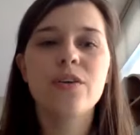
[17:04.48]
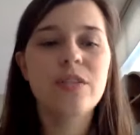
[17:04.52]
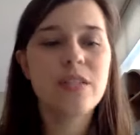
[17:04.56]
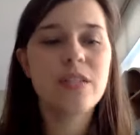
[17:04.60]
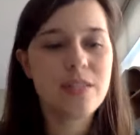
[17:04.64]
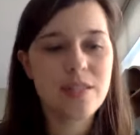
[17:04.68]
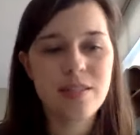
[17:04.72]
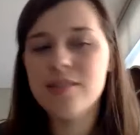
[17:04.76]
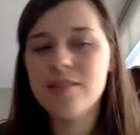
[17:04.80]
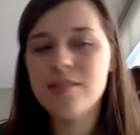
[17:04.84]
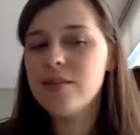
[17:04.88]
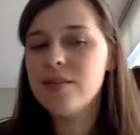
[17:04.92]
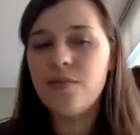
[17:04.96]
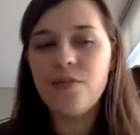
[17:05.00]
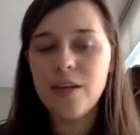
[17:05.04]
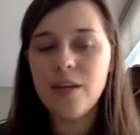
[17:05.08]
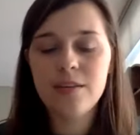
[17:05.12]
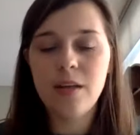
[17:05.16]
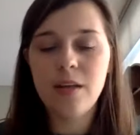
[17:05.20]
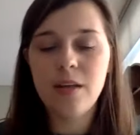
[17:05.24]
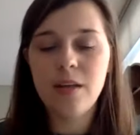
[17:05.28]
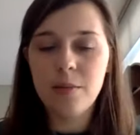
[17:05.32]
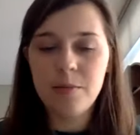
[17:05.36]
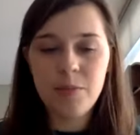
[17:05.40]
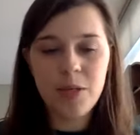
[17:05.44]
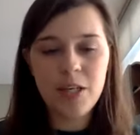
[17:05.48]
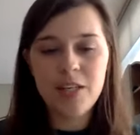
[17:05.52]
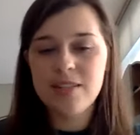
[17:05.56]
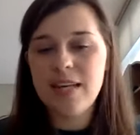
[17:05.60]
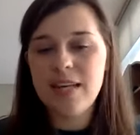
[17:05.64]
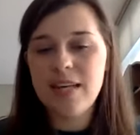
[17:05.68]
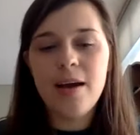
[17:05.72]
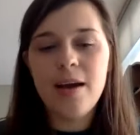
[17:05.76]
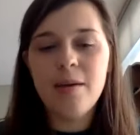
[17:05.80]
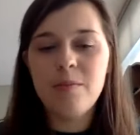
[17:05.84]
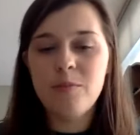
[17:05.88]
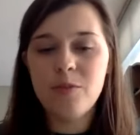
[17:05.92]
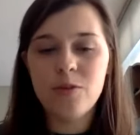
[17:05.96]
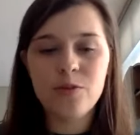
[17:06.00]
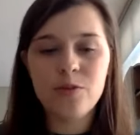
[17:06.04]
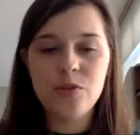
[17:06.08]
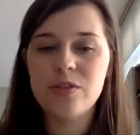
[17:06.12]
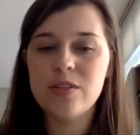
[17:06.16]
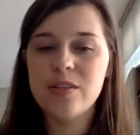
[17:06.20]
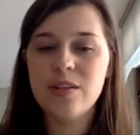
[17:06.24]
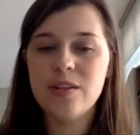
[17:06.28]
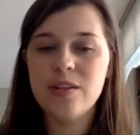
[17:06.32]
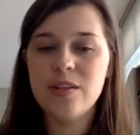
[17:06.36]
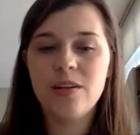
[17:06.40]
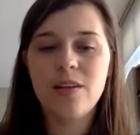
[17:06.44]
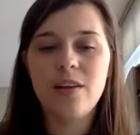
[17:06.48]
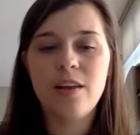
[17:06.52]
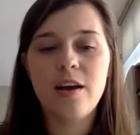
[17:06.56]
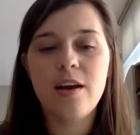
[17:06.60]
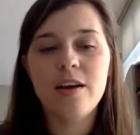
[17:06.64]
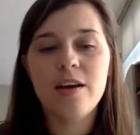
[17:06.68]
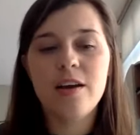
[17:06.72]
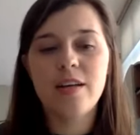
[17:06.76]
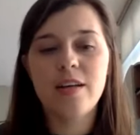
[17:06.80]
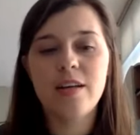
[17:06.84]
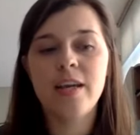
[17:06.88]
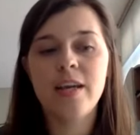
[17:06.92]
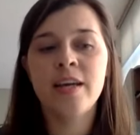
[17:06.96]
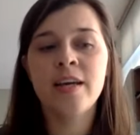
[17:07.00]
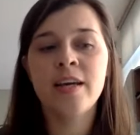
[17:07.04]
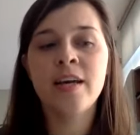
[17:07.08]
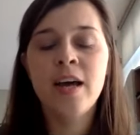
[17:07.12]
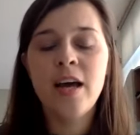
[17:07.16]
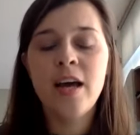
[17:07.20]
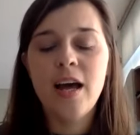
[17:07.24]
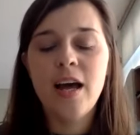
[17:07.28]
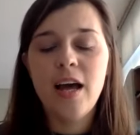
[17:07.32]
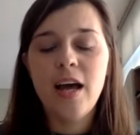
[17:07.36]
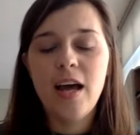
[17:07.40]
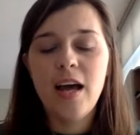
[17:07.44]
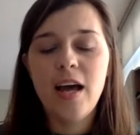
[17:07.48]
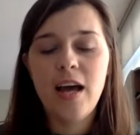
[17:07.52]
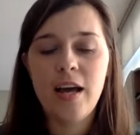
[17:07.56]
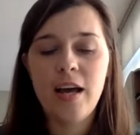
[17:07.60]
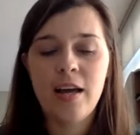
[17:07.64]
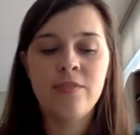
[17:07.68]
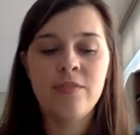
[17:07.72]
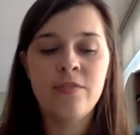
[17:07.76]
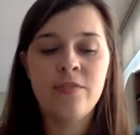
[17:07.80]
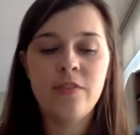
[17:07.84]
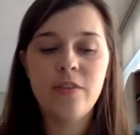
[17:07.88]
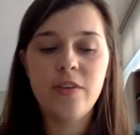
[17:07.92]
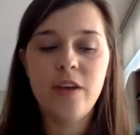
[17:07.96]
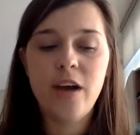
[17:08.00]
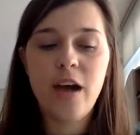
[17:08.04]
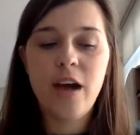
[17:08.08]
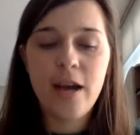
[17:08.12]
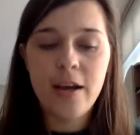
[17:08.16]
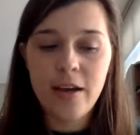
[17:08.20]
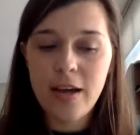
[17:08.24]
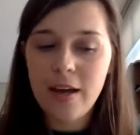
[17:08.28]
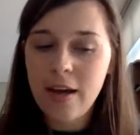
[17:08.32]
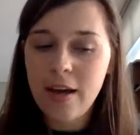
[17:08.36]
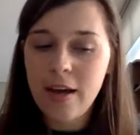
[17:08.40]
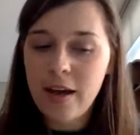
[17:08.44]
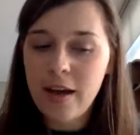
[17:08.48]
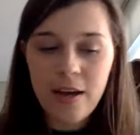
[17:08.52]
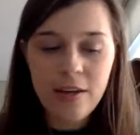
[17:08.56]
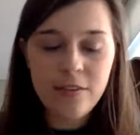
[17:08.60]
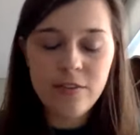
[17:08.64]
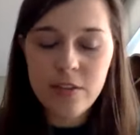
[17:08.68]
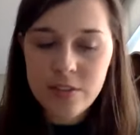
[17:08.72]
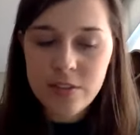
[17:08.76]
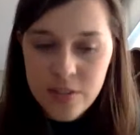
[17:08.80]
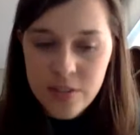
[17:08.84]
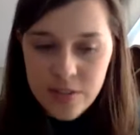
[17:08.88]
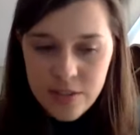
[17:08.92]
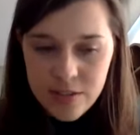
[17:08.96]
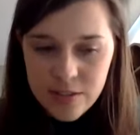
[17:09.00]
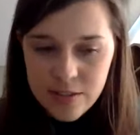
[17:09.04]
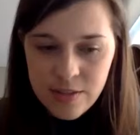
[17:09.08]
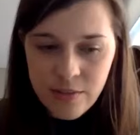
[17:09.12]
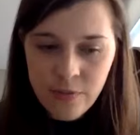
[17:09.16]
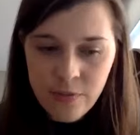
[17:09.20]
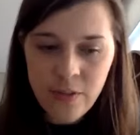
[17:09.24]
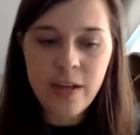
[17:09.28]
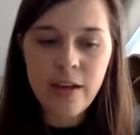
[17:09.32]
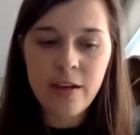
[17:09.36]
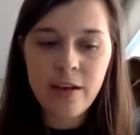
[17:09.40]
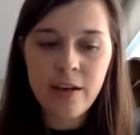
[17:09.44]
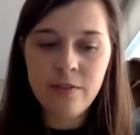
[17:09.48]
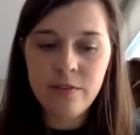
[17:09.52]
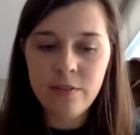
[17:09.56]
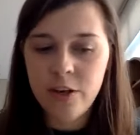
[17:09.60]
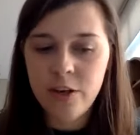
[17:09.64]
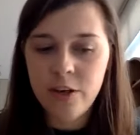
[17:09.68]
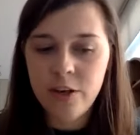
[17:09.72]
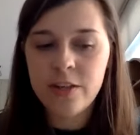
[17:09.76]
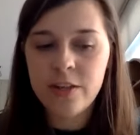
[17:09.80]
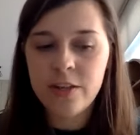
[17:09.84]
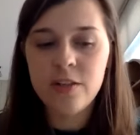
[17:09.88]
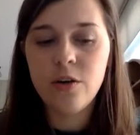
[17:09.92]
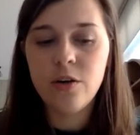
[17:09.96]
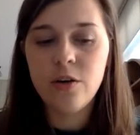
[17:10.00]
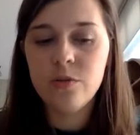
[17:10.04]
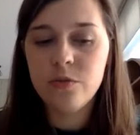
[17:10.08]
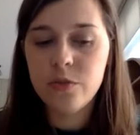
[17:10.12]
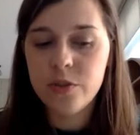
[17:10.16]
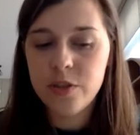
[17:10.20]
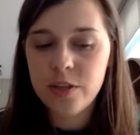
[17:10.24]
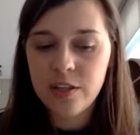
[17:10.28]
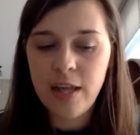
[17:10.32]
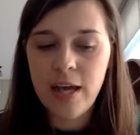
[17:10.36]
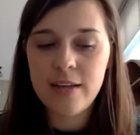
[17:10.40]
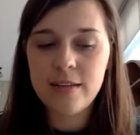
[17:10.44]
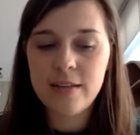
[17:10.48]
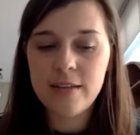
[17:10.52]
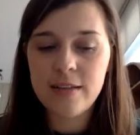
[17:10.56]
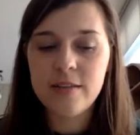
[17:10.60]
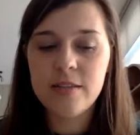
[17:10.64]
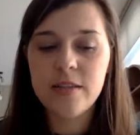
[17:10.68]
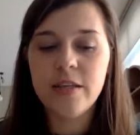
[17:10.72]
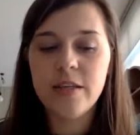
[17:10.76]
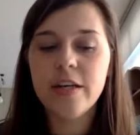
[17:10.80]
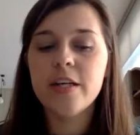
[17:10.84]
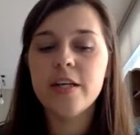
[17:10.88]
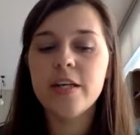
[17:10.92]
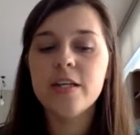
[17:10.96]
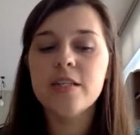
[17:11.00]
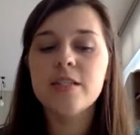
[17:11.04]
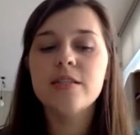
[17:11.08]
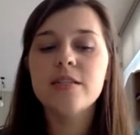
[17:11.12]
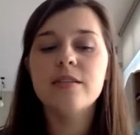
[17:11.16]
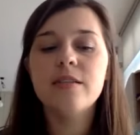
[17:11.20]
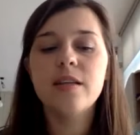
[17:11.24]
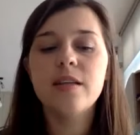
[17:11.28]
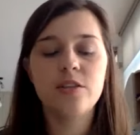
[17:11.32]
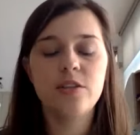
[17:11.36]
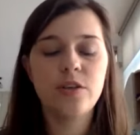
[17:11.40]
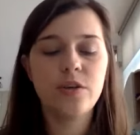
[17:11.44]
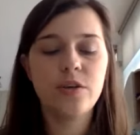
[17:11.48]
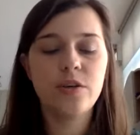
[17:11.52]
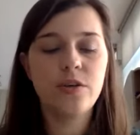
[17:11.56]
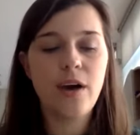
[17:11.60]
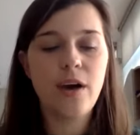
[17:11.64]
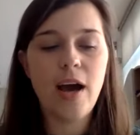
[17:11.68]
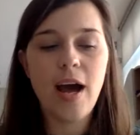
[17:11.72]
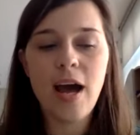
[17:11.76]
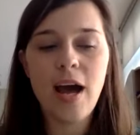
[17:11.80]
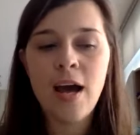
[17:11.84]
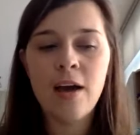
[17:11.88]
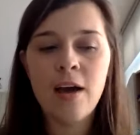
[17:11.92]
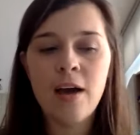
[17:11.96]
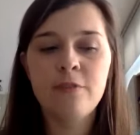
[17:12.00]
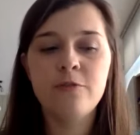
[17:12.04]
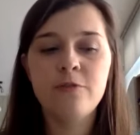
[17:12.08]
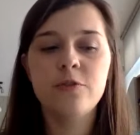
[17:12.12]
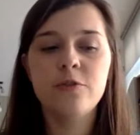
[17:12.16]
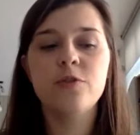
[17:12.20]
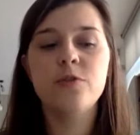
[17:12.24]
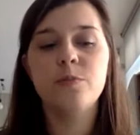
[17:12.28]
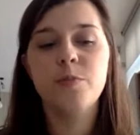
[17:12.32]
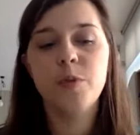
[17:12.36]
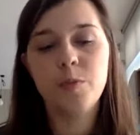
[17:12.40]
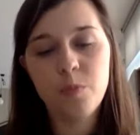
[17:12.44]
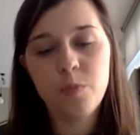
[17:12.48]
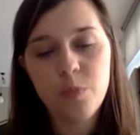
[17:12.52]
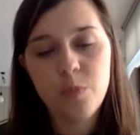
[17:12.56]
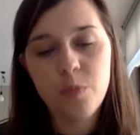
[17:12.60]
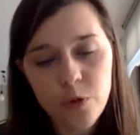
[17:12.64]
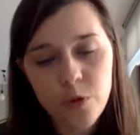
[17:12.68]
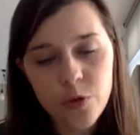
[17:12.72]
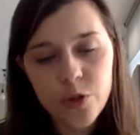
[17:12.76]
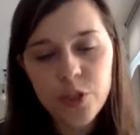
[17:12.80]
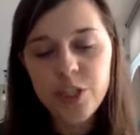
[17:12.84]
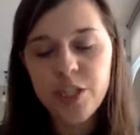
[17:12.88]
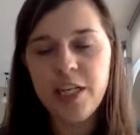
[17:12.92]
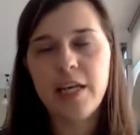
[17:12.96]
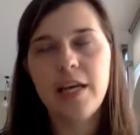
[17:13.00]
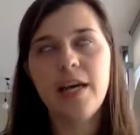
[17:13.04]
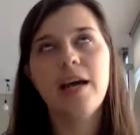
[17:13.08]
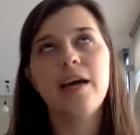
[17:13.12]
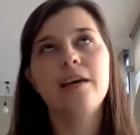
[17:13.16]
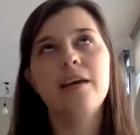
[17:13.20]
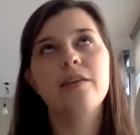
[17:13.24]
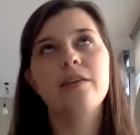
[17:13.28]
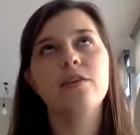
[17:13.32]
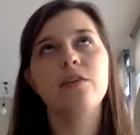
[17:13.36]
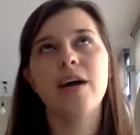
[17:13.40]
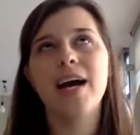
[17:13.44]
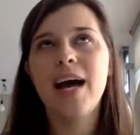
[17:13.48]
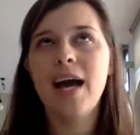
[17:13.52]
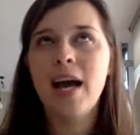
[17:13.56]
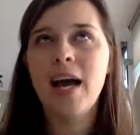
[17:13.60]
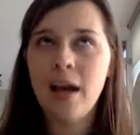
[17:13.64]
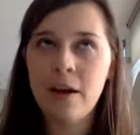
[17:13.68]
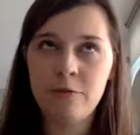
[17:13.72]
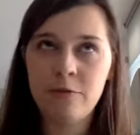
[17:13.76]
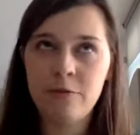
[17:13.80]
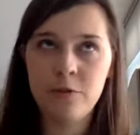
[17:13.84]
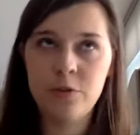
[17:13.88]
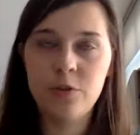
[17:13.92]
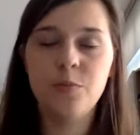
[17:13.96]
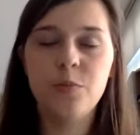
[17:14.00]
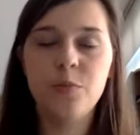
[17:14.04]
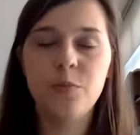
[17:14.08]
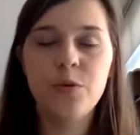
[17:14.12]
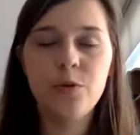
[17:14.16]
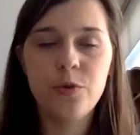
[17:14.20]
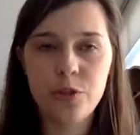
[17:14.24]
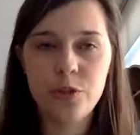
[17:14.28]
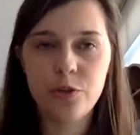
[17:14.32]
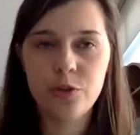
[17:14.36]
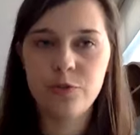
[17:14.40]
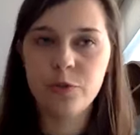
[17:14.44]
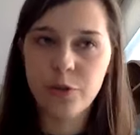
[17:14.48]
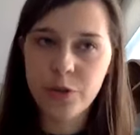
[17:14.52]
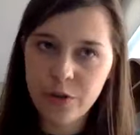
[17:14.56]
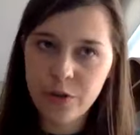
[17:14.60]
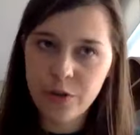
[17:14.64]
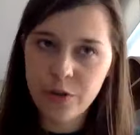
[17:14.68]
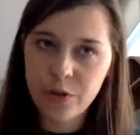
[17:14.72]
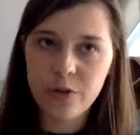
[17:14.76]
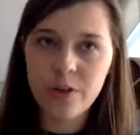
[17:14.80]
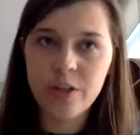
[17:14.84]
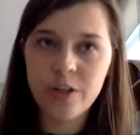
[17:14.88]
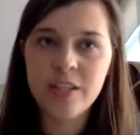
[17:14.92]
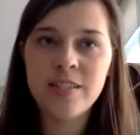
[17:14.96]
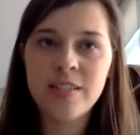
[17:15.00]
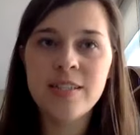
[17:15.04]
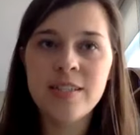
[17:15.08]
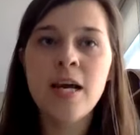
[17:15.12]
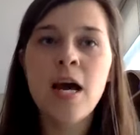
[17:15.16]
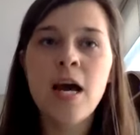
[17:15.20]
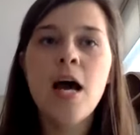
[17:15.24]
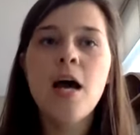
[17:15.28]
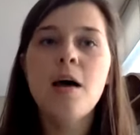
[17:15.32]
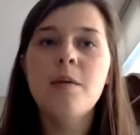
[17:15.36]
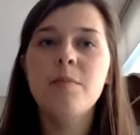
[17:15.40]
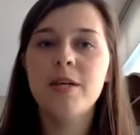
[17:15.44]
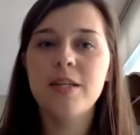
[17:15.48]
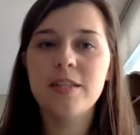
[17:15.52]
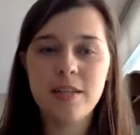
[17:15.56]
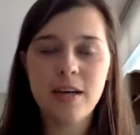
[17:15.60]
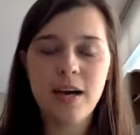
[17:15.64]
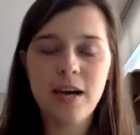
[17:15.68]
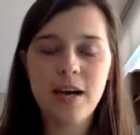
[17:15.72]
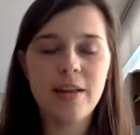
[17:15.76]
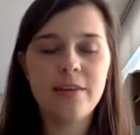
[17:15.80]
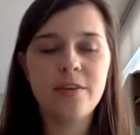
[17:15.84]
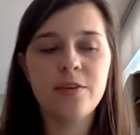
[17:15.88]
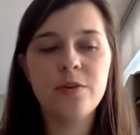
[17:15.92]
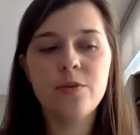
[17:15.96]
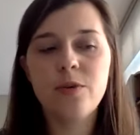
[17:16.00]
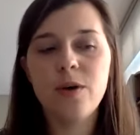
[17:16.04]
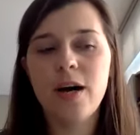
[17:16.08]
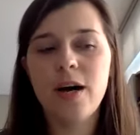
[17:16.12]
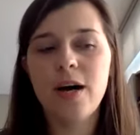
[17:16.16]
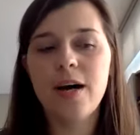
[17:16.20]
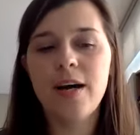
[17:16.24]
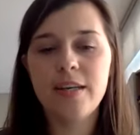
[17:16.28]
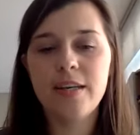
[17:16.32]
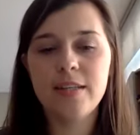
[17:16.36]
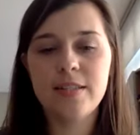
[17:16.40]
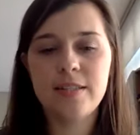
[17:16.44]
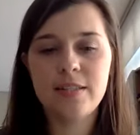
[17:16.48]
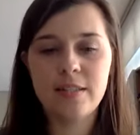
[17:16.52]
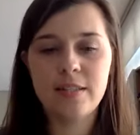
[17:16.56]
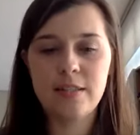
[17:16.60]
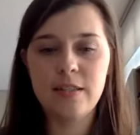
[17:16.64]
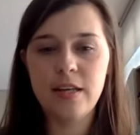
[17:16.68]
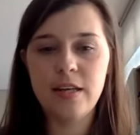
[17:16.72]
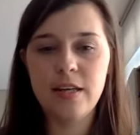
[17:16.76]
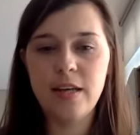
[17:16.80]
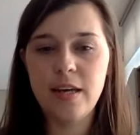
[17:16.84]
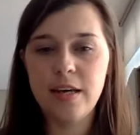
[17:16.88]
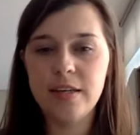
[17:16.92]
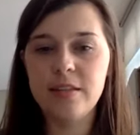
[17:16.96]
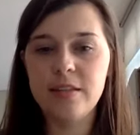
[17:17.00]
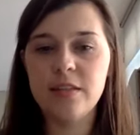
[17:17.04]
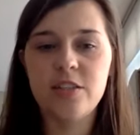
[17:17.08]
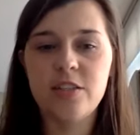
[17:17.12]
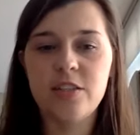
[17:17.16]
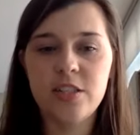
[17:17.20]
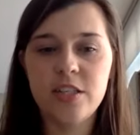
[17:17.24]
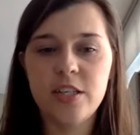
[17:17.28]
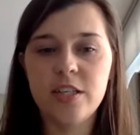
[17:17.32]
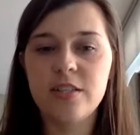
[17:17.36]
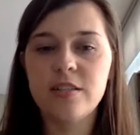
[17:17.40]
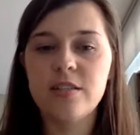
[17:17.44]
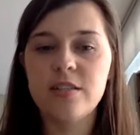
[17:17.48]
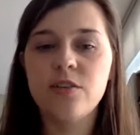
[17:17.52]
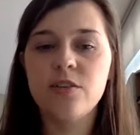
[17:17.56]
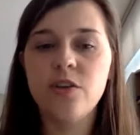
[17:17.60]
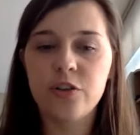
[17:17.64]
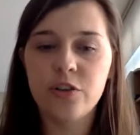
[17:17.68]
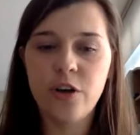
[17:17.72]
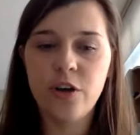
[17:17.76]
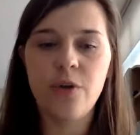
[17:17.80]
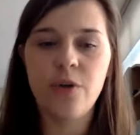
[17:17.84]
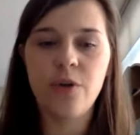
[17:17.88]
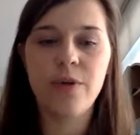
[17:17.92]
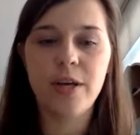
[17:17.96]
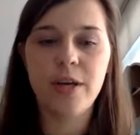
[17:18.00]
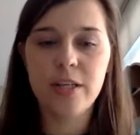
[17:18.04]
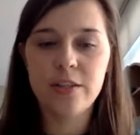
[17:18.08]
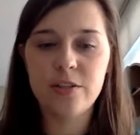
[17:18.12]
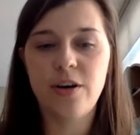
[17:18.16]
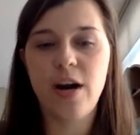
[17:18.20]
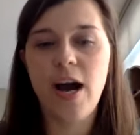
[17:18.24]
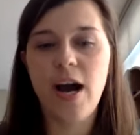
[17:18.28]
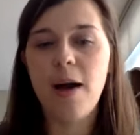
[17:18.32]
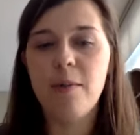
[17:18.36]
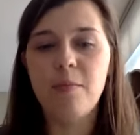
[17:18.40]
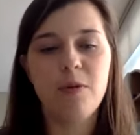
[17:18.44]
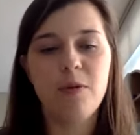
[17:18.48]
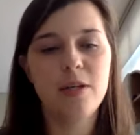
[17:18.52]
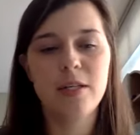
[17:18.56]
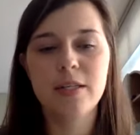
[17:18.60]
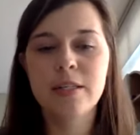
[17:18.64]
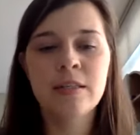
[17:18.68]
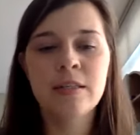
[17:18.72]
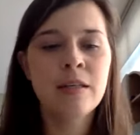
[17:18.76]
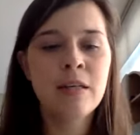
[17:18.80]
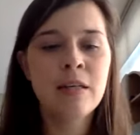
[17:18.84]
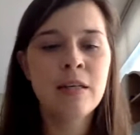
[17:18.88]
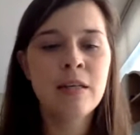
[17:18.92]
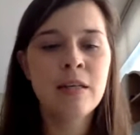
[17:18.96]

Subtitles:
this is something that, because I'm also still learning, and this is something I've learned over the last years, that you have to be pushy and you have to push for yours, because otherwise it is just not going to happen.